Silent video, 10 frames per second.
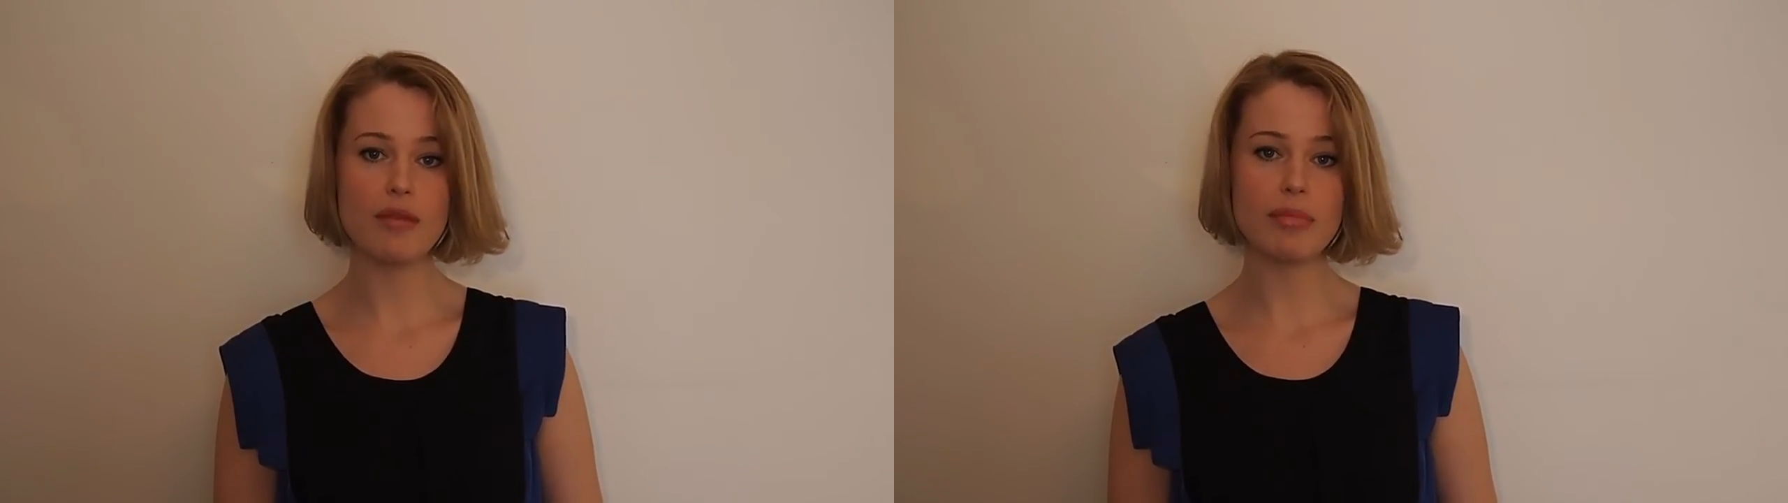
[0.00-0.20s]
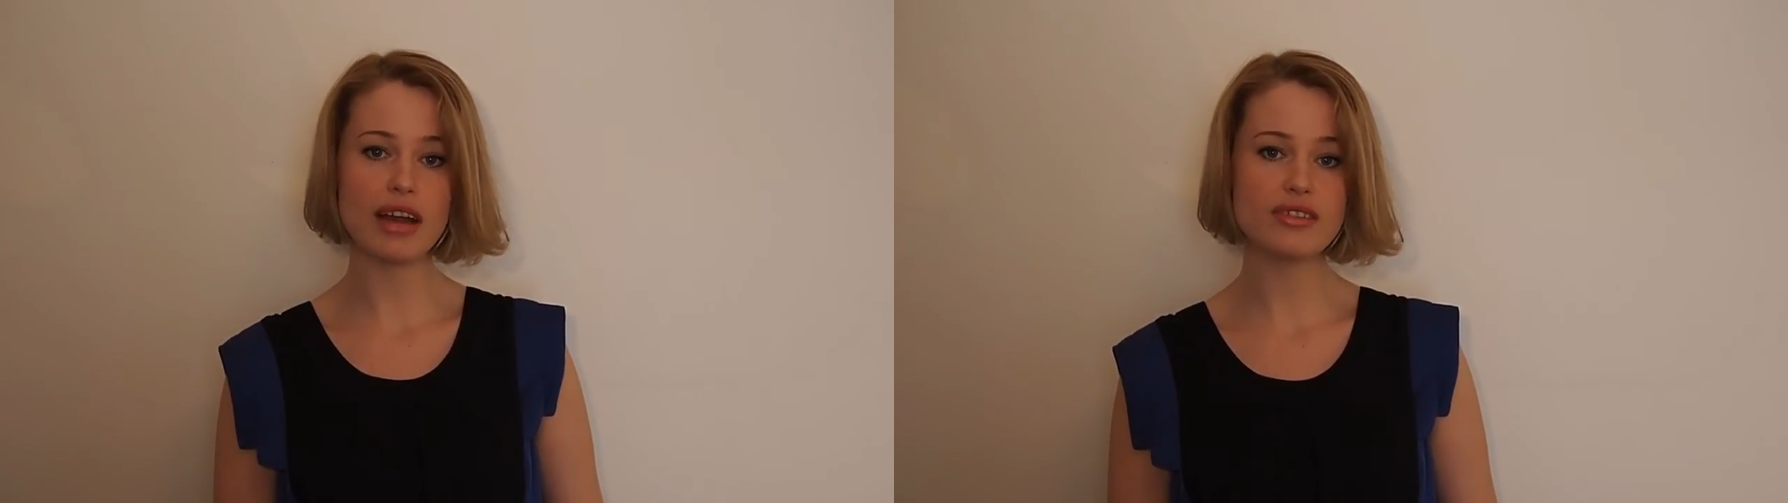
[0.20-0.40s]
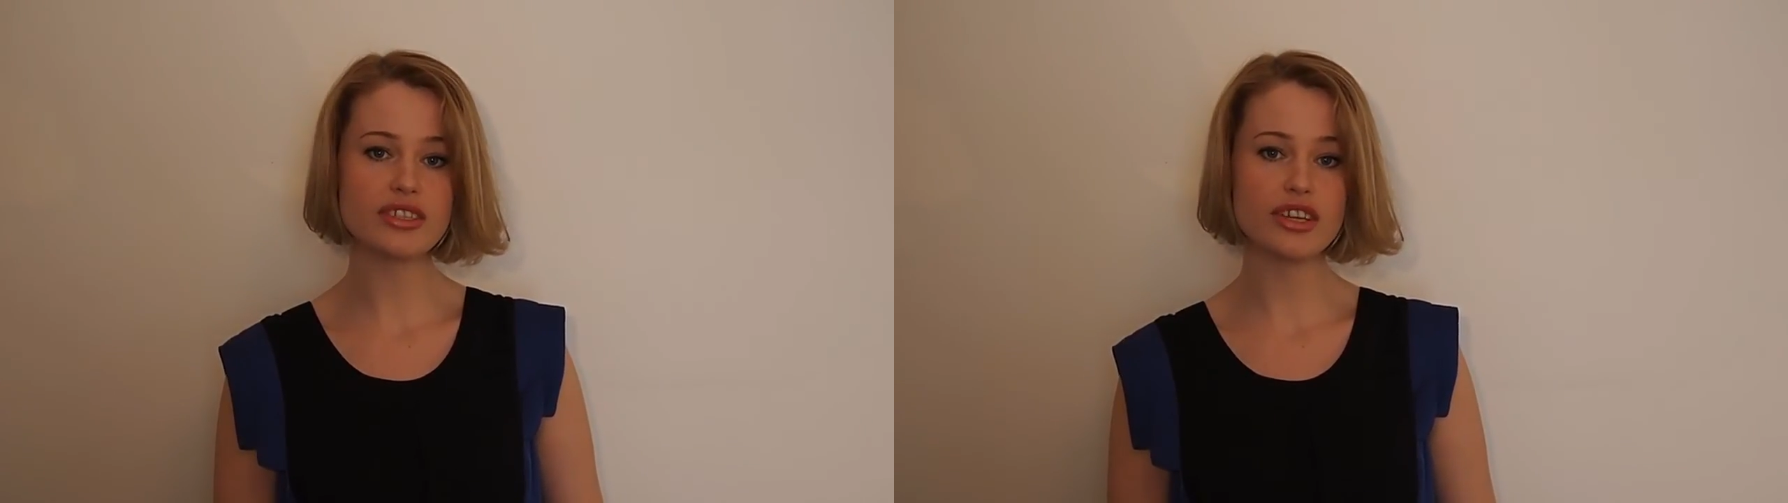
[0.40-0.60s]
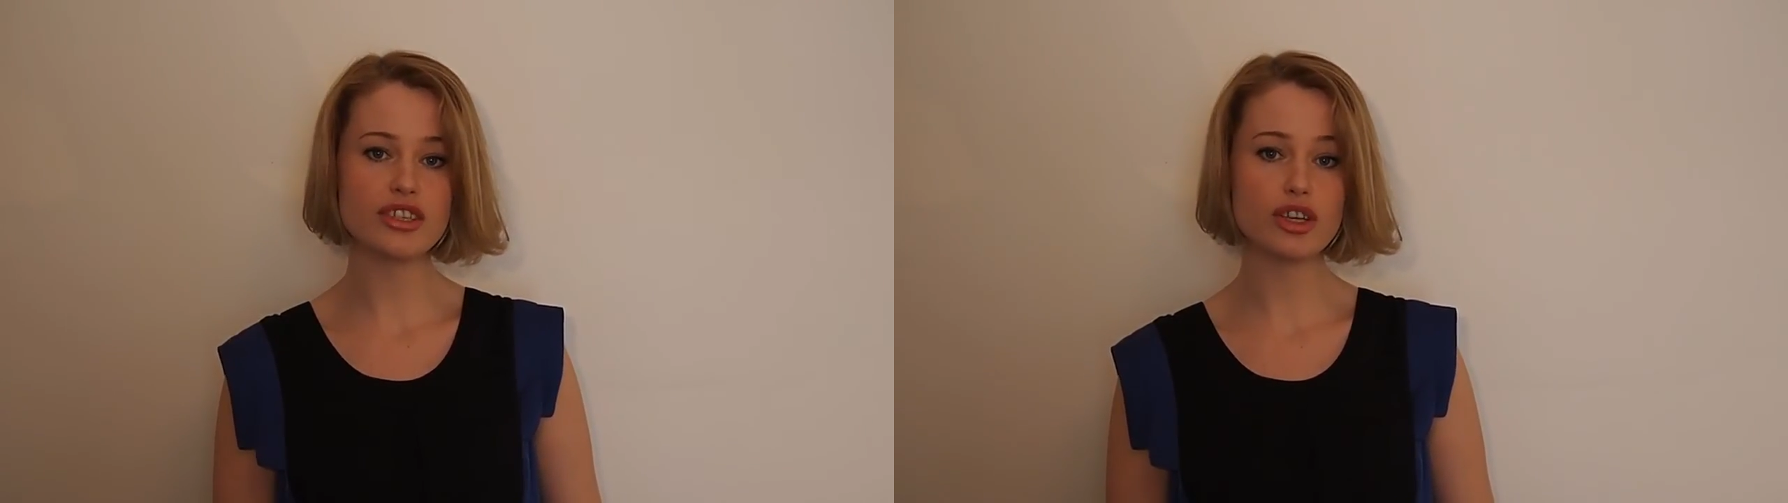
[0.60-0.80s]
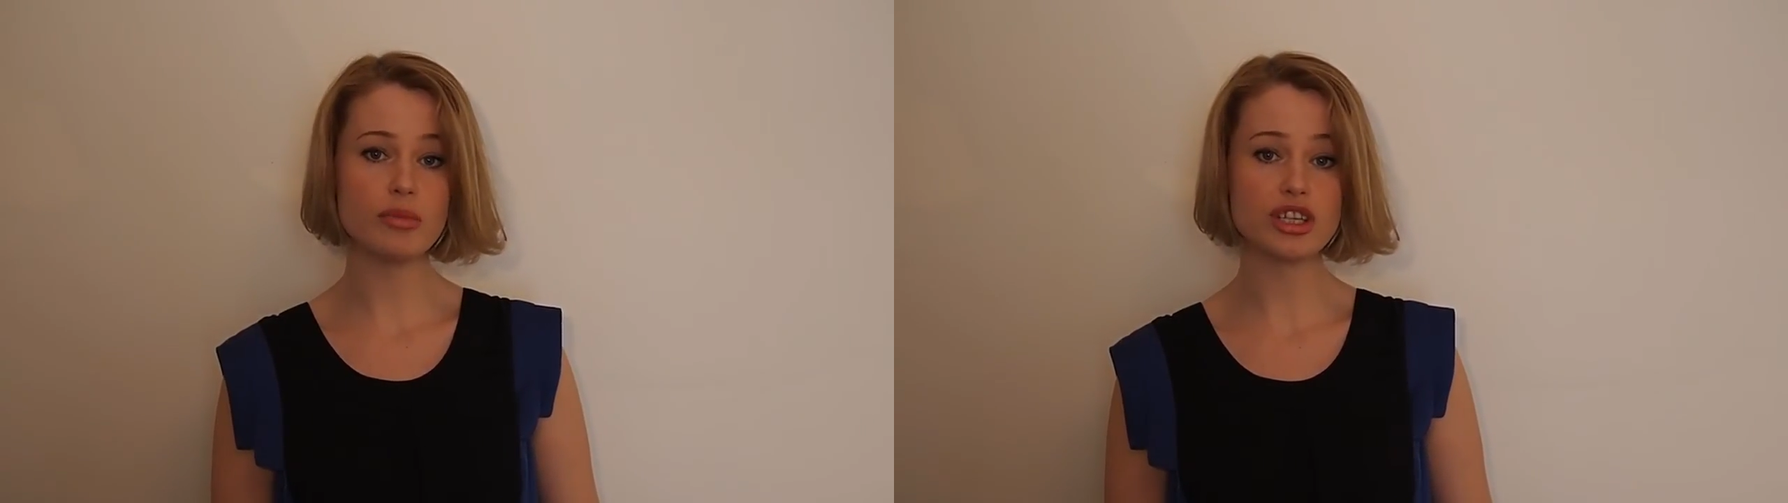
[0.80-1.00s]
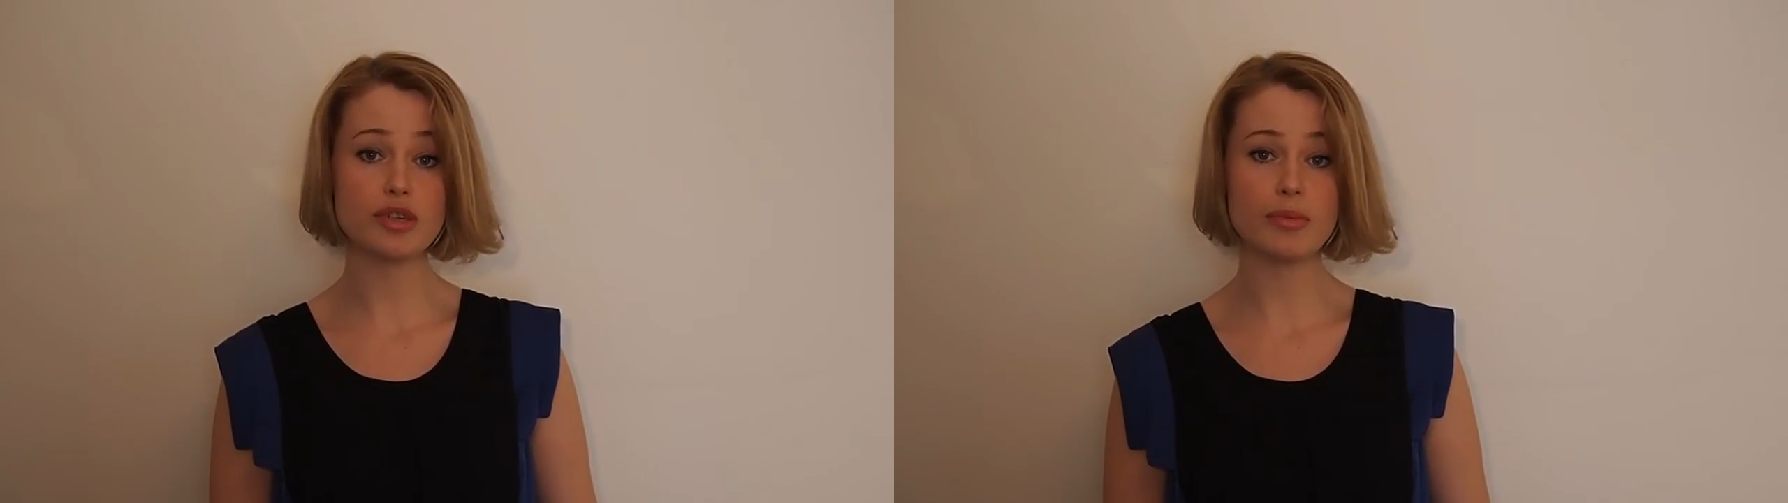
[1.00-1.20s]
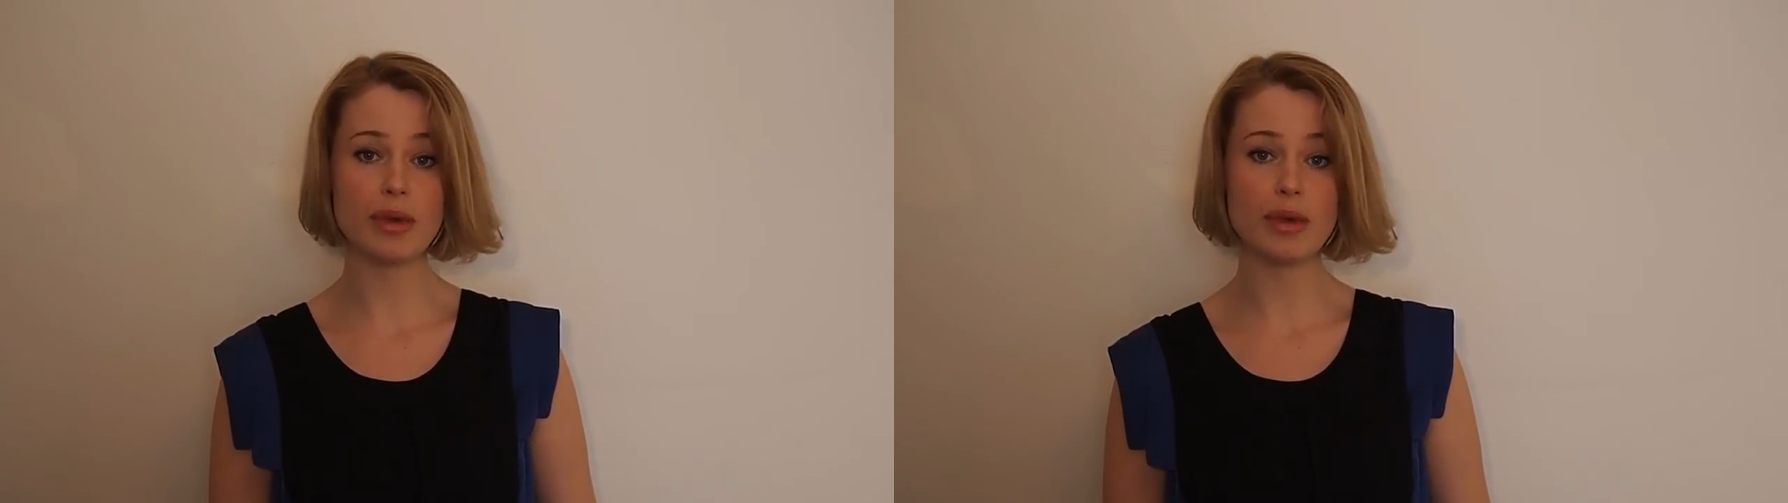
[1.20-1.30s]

by research commissioned